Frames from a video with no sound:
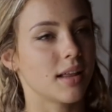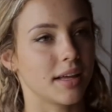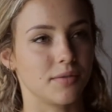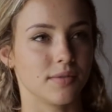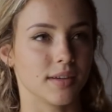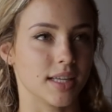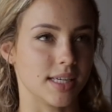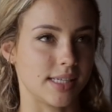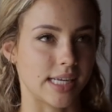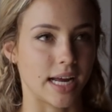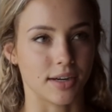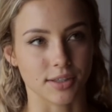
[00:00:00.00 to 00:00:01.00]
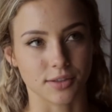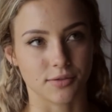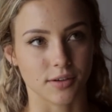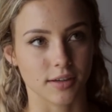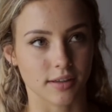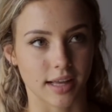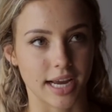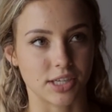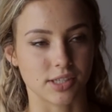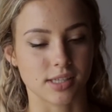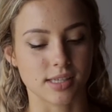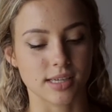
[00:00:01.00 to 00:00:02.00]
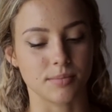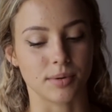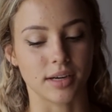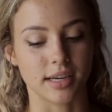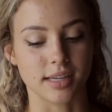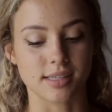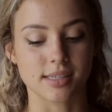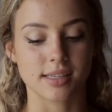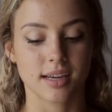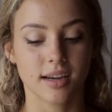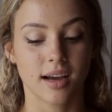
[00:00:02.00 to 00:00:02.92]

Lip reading: like really a standard for the agency, but it's